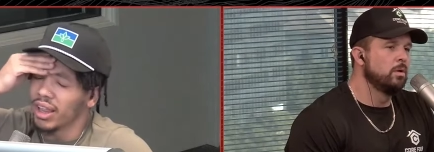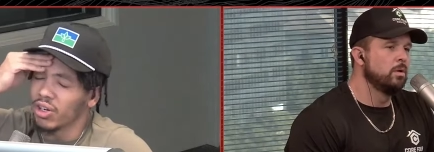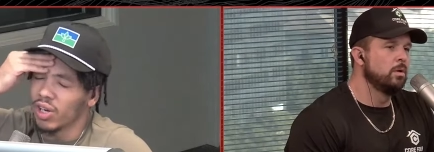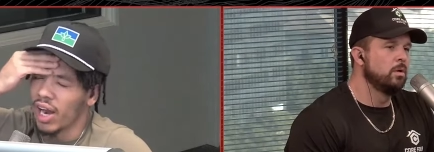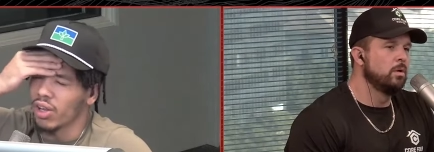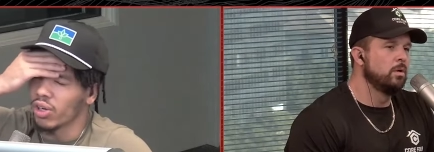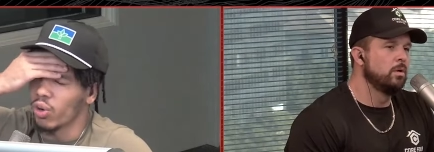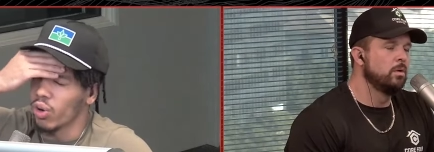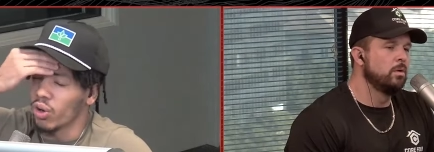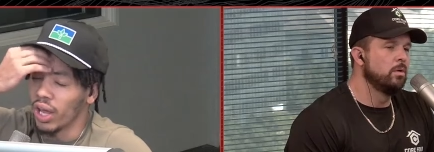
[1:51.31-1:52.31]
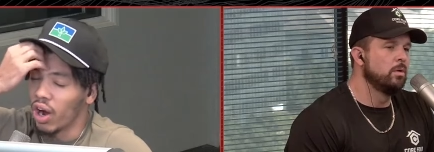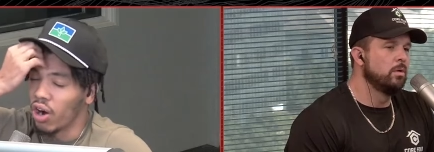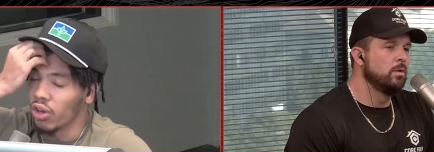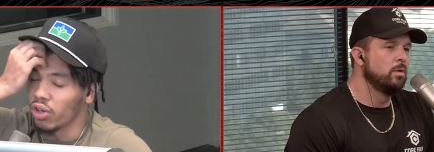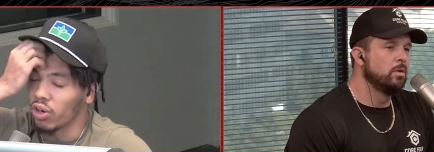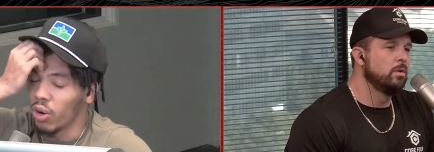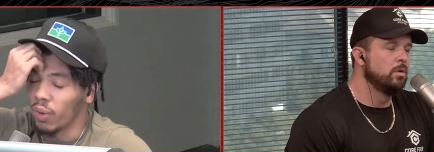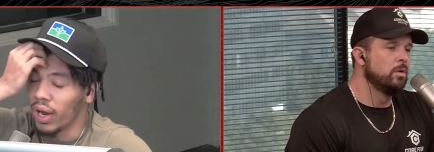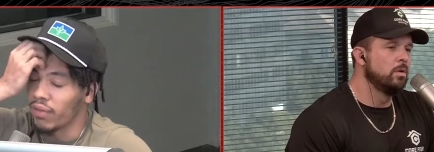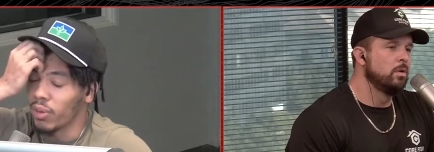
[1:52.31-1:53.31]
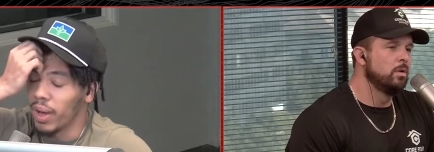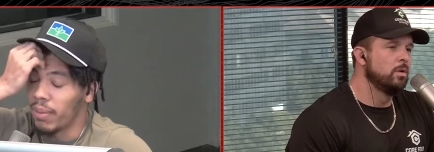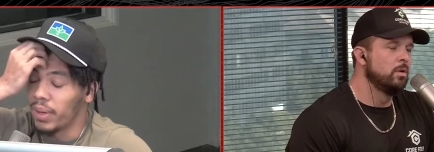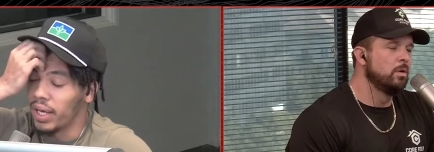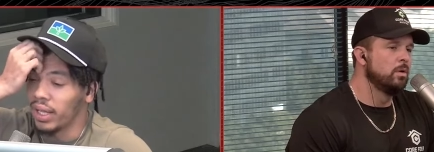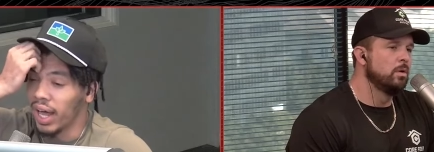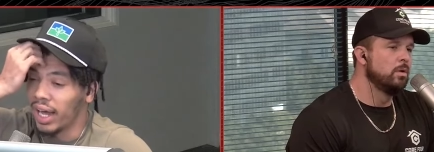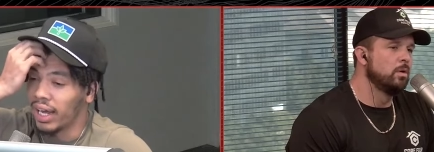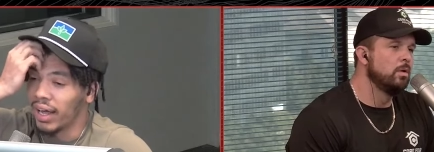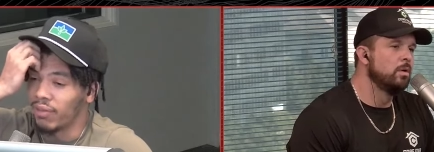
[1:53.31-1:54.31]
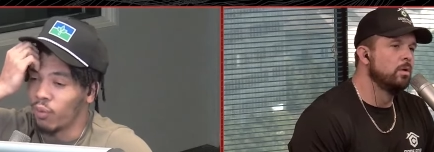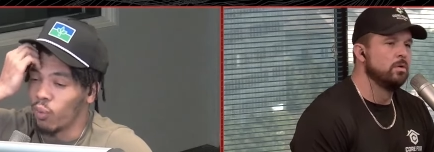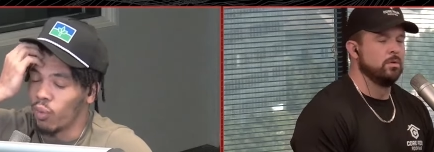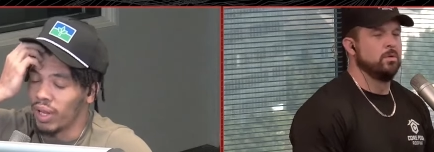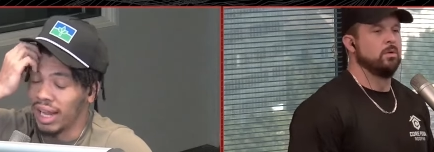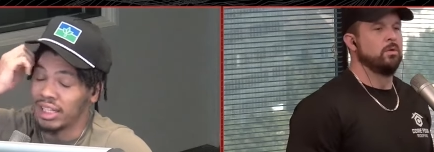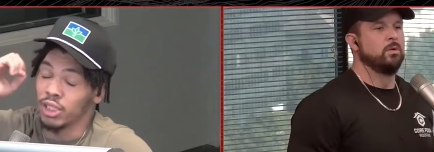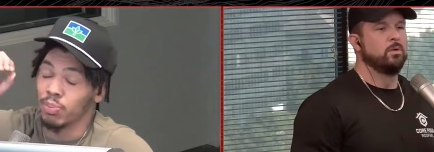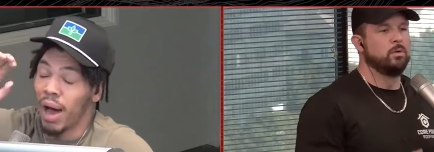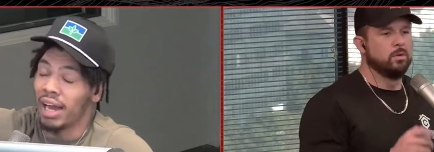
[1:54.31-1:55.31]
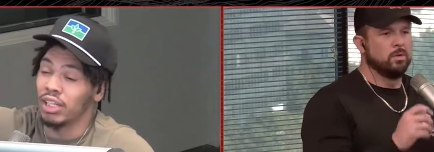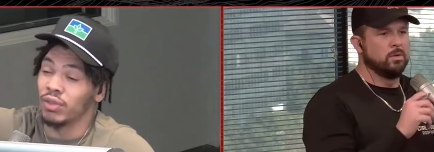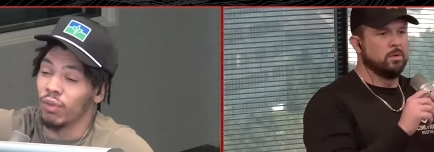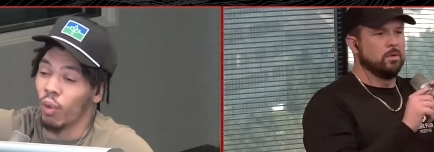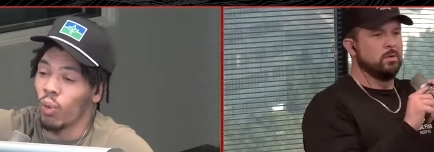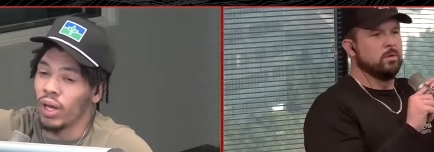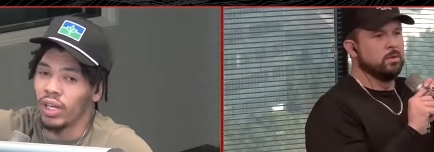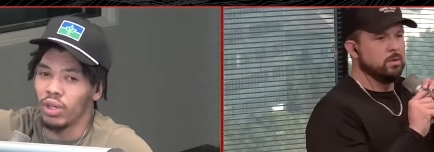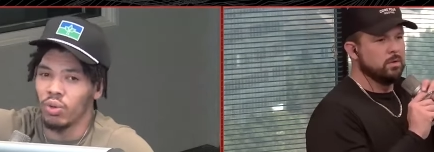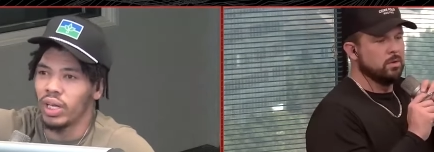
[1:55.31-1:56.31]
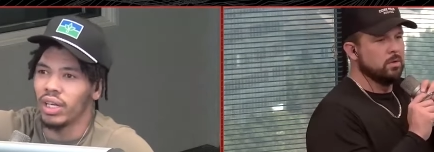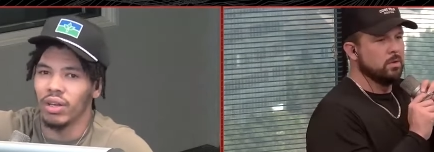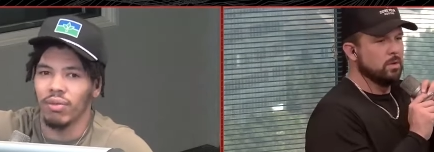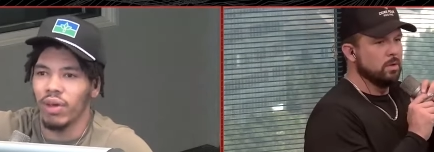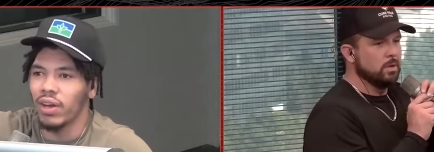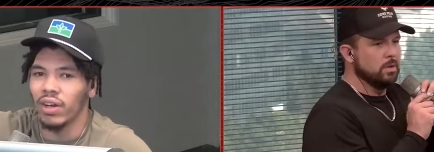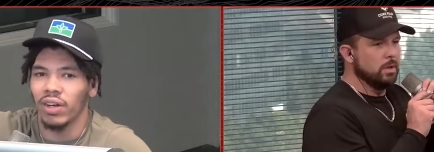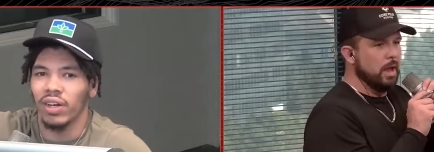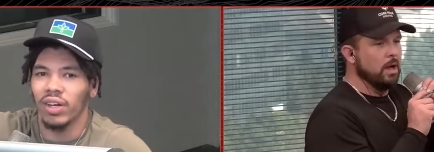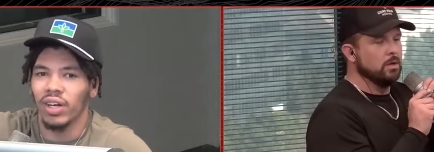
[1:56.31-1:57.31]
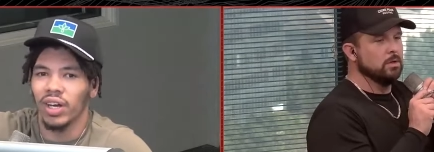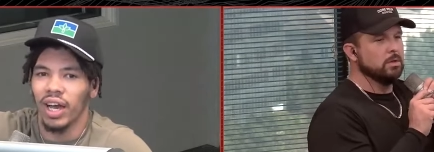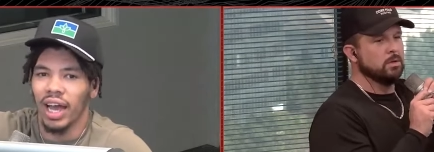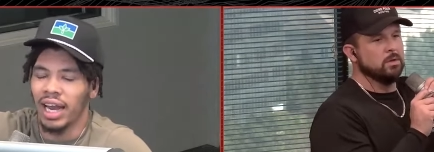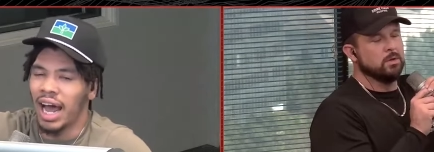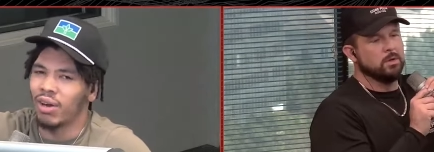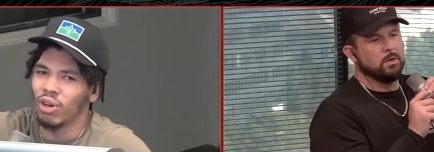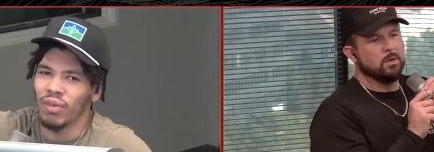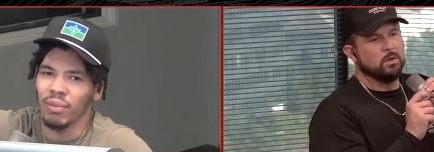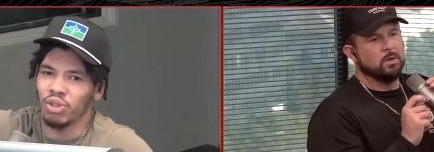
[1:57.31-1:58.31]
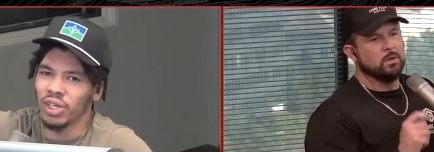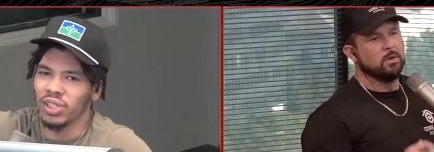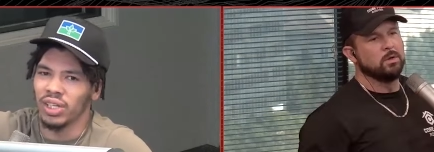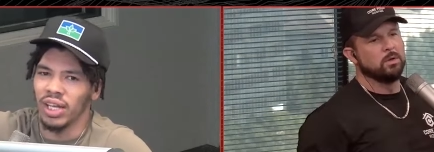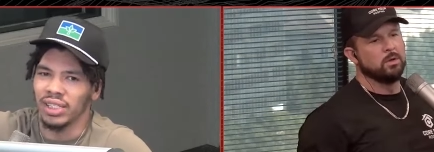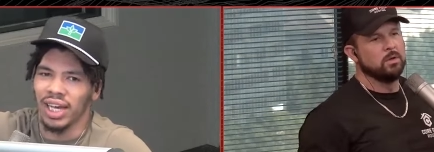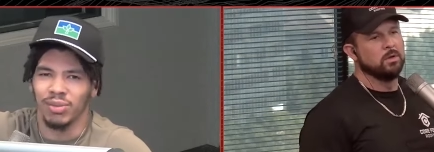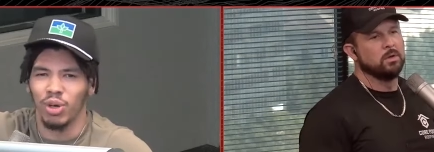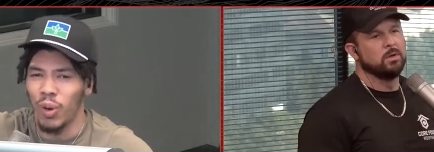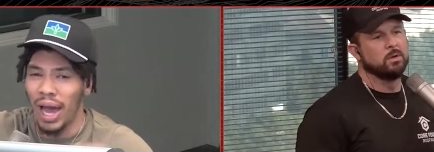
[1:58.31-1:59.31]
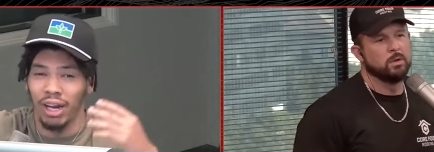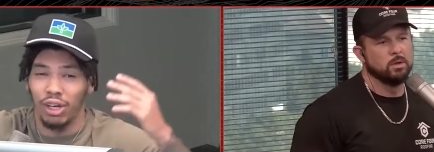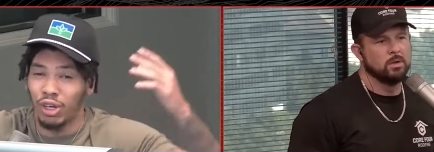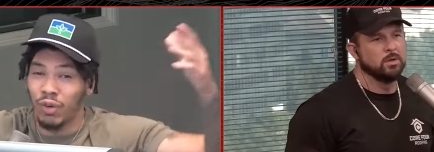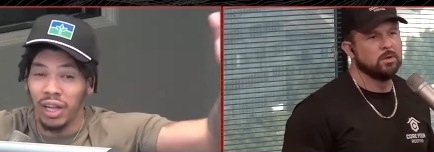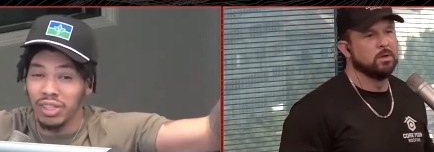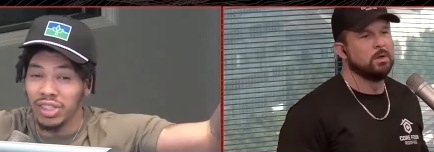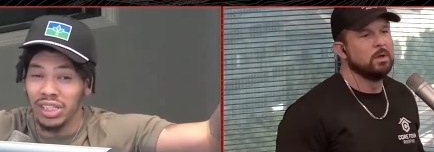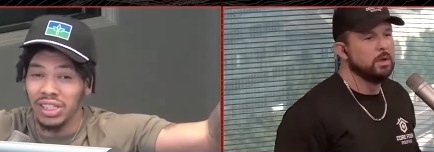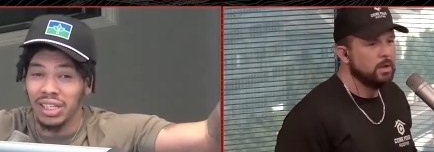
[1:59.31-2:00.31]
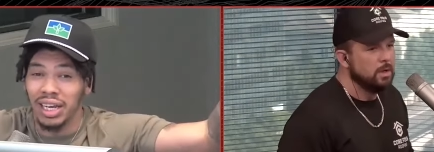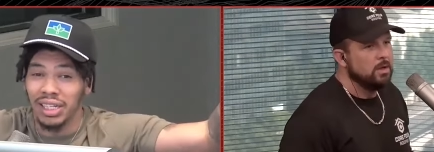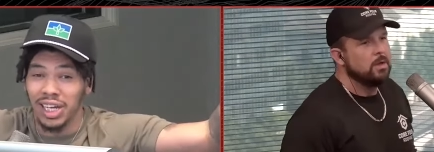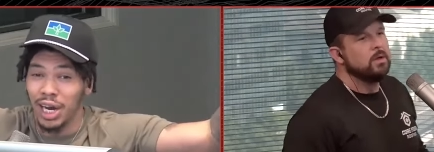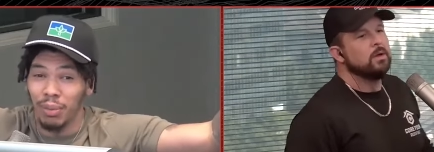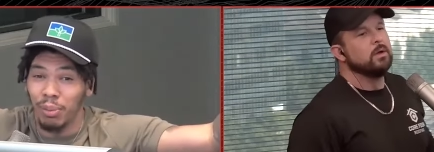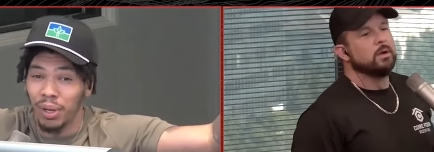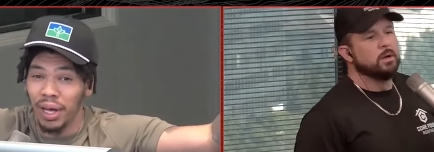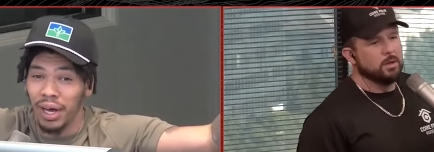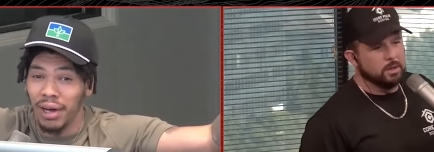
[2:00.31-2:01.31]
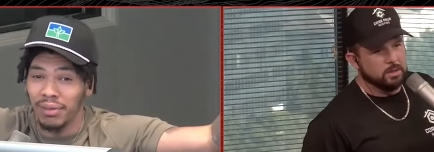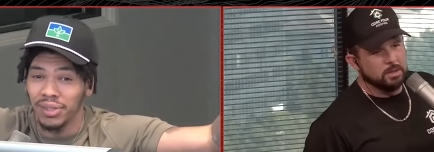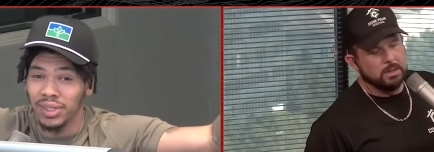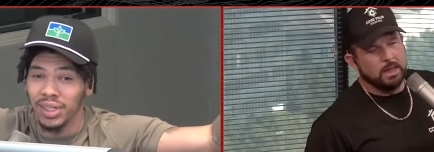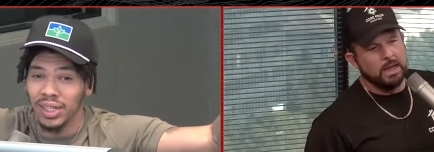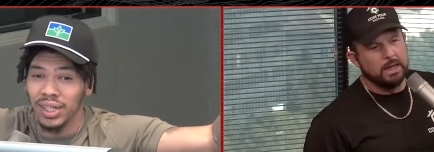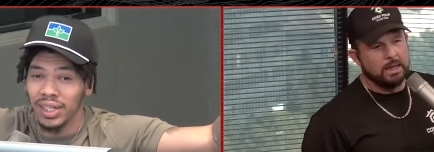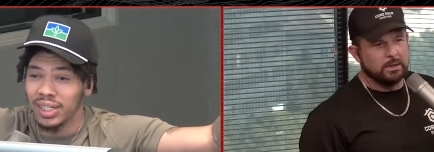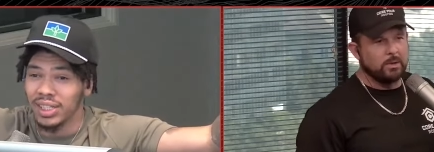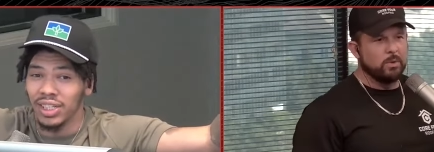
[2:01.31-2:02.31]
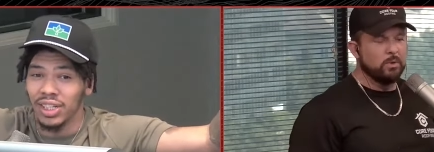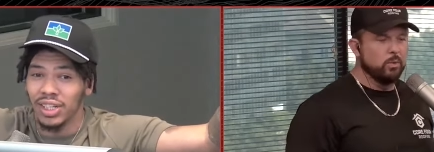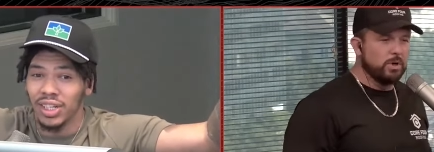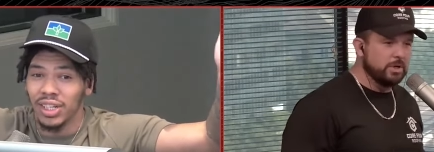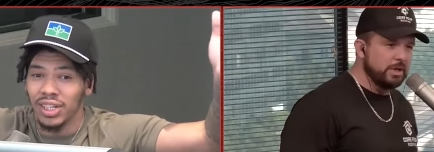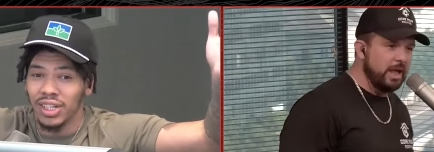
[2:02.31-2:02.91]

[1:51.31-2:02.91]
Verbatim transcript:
Speaker 1: if they're not on the court or they are on the court, whatever it may be, like if that spot is void, you need a defender.
Speaker 2: Yeah.
Speaker 1: And I don't know if I'm trusting Dante Exum, who had a good regular season, then a terrible playoffs.
Speaker 2: Yeah, and like what one good